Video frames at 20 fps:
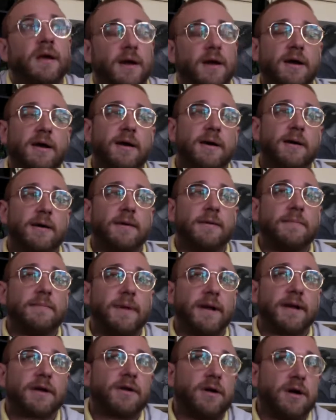
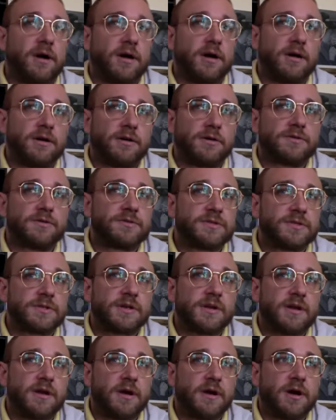I called
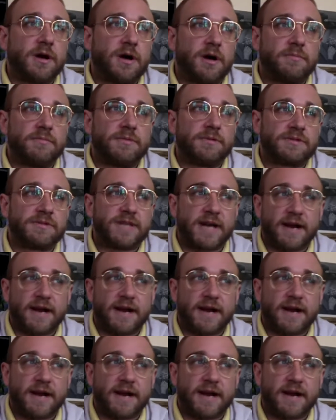almost